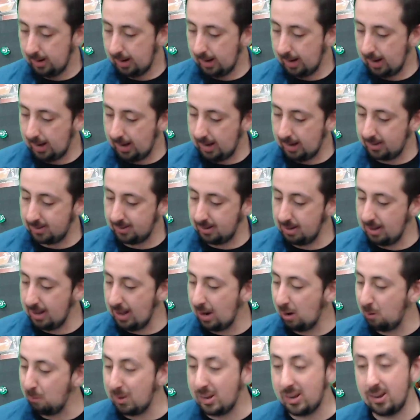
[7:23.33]
And
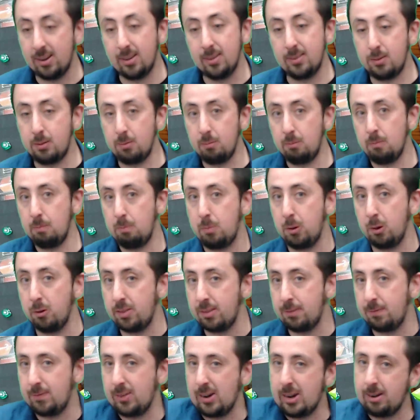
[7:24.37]
now, because both the
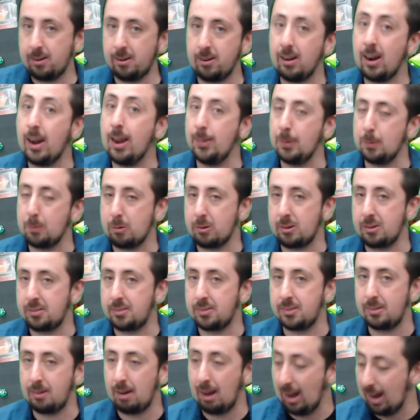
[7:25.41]
fighter and the
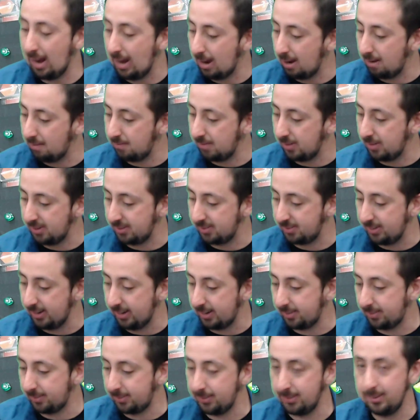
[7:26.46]
priest have a
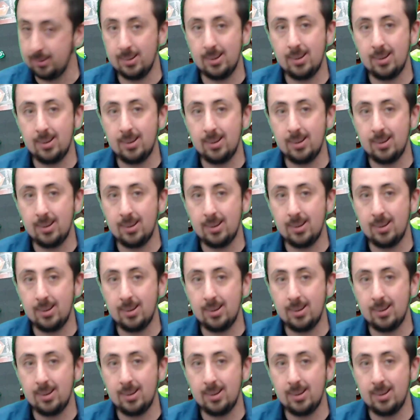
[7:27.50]
6,